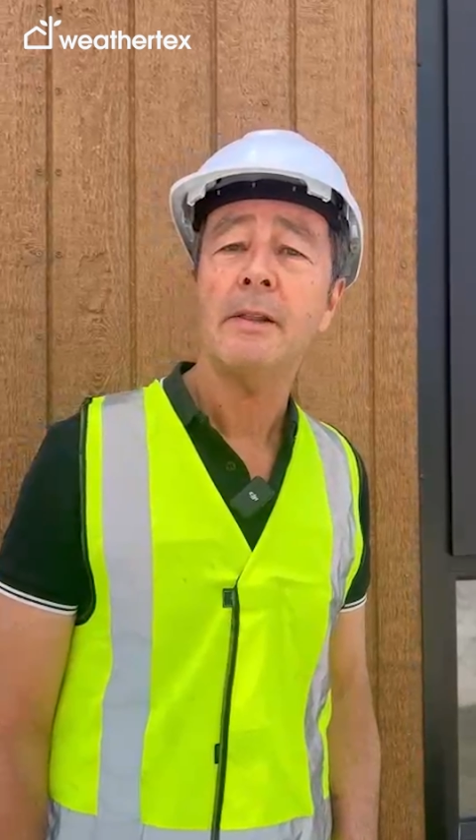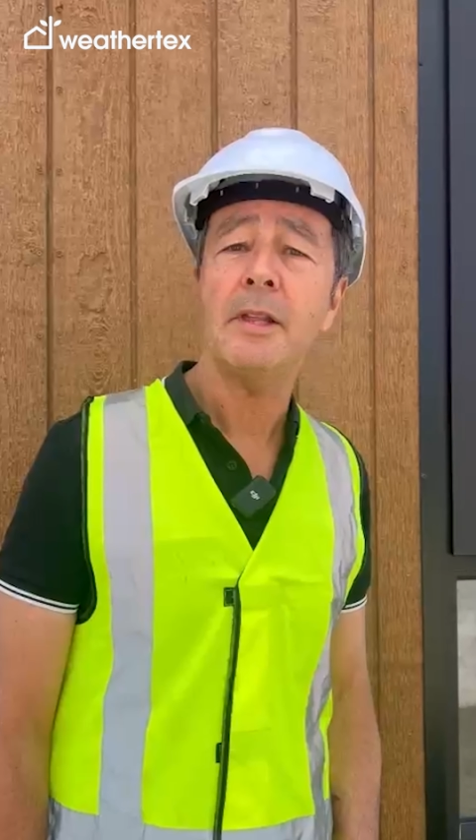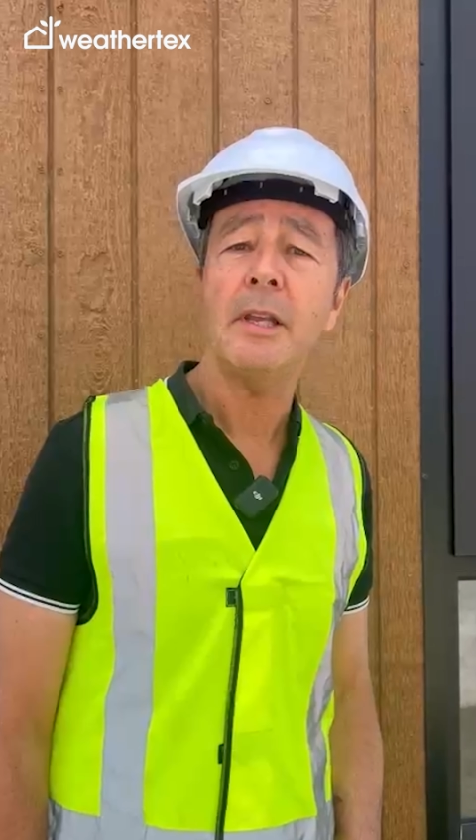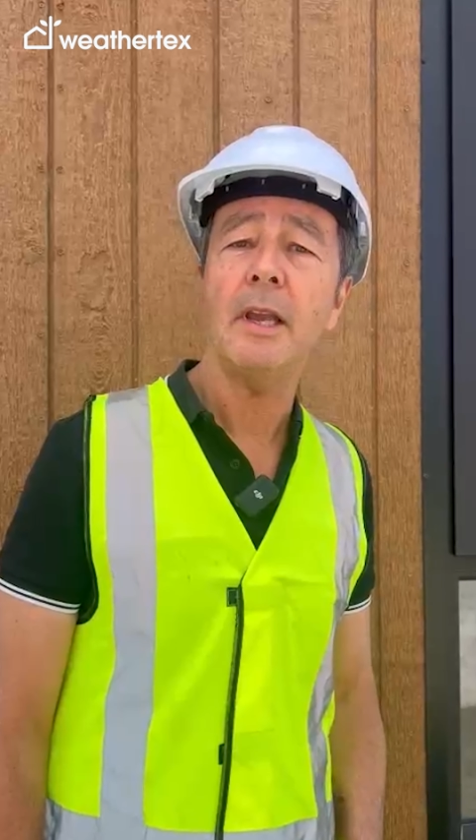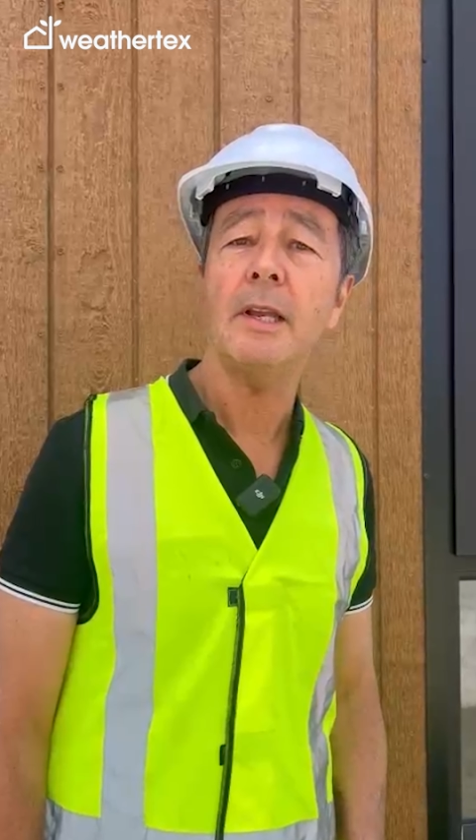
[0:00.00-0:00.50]

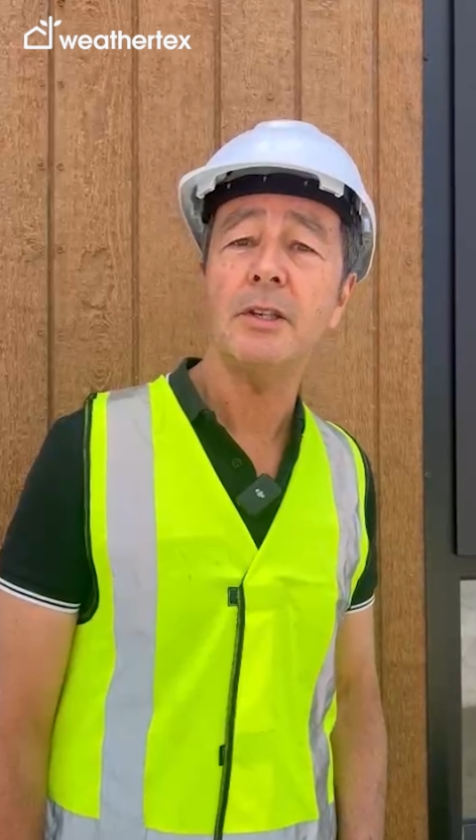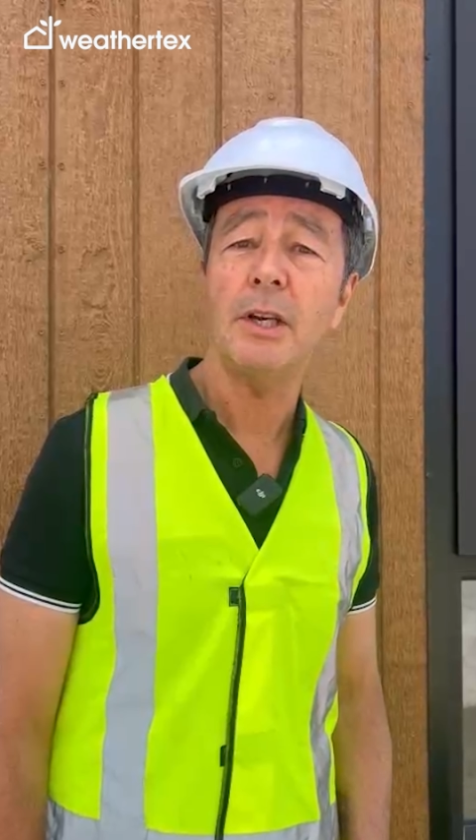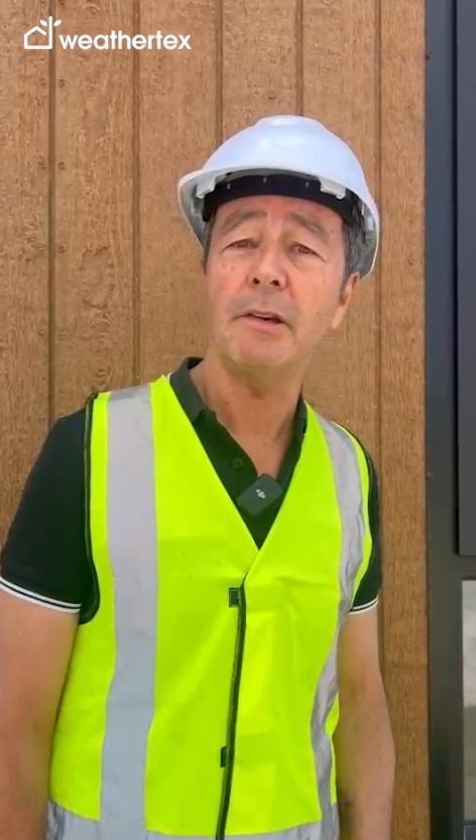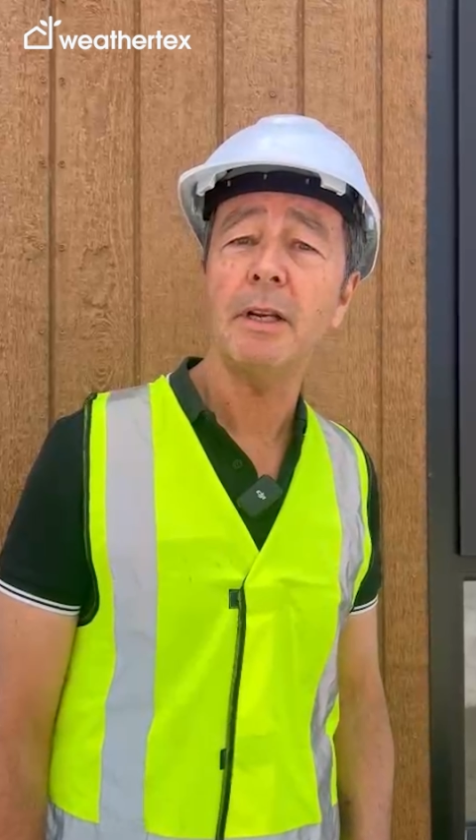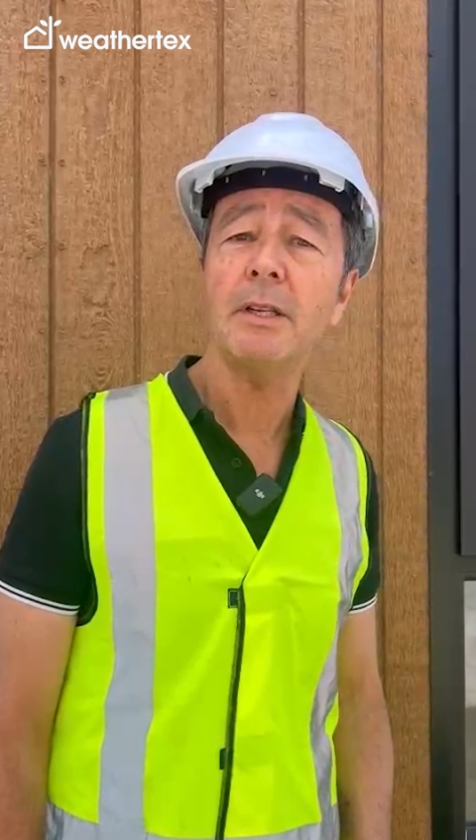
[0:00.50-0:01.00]
the
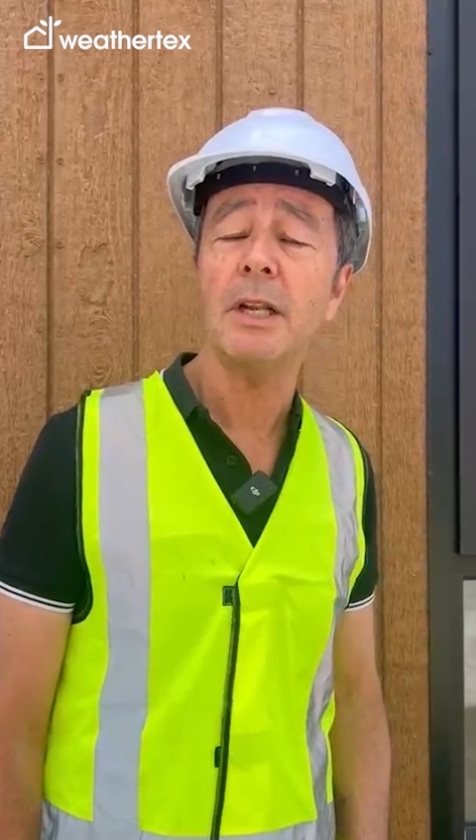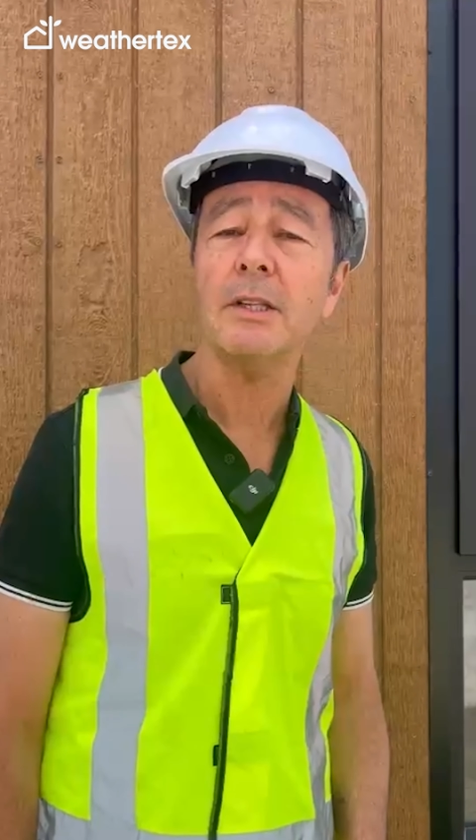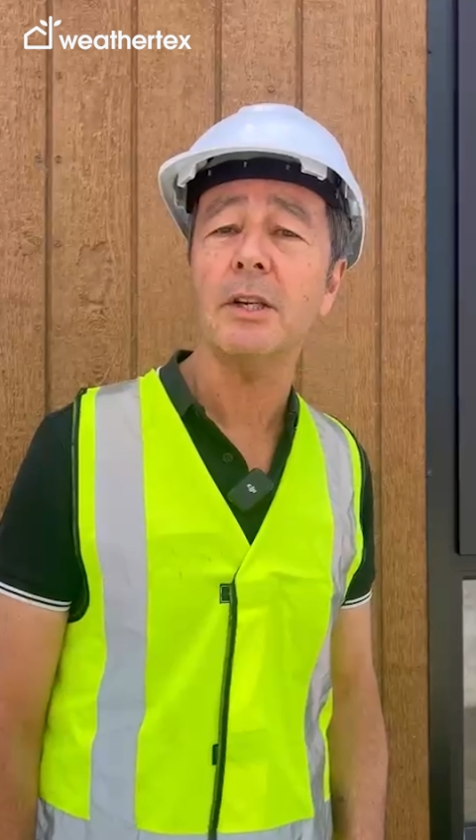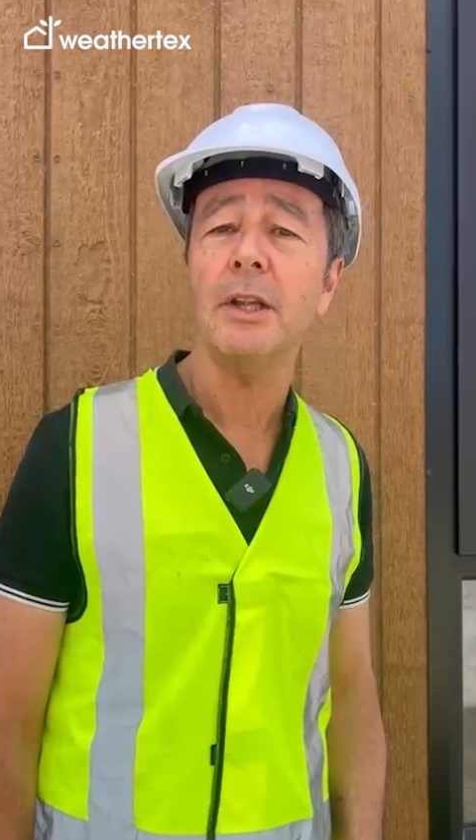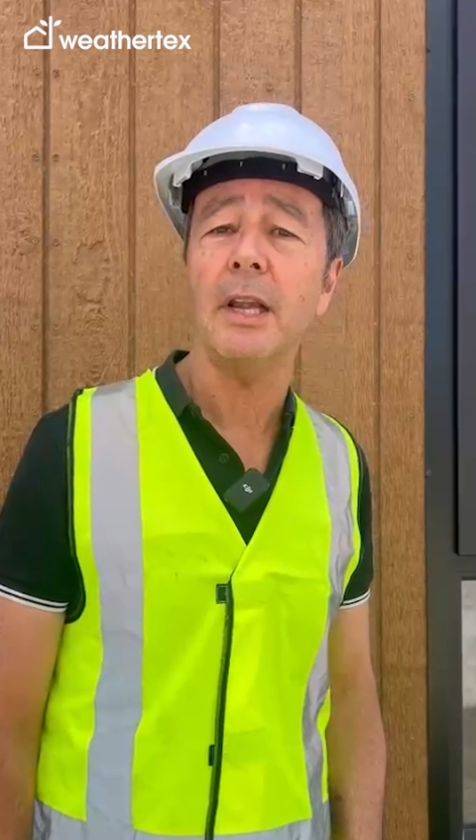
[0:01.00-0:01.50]
engineering
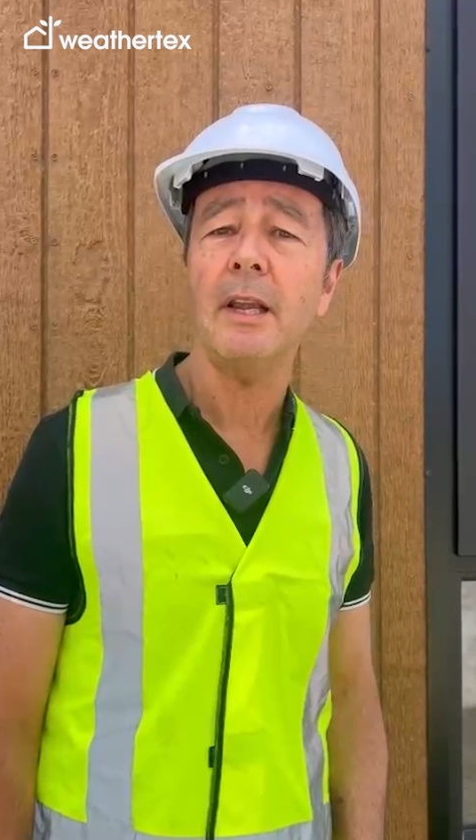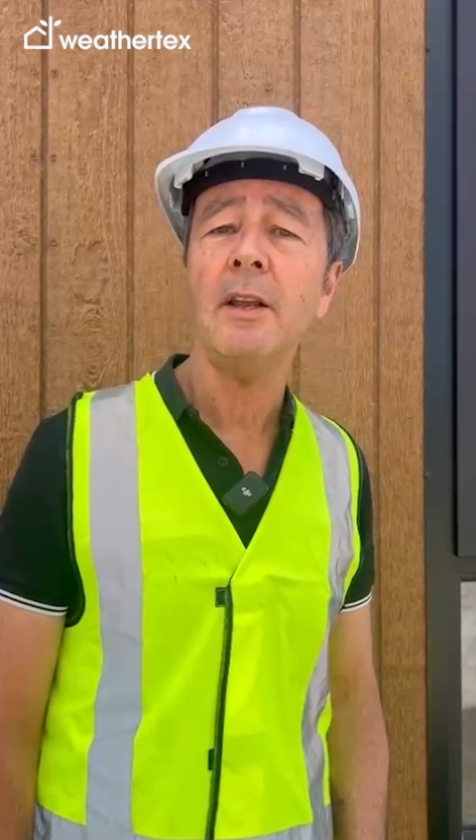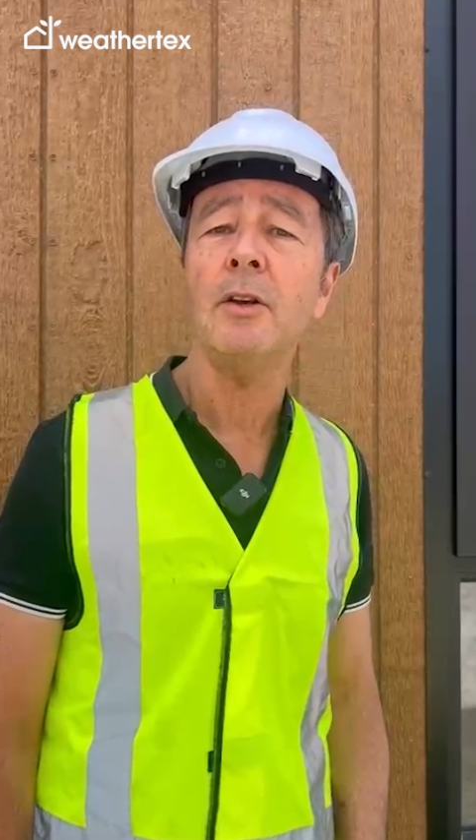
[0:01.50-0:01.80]
section there,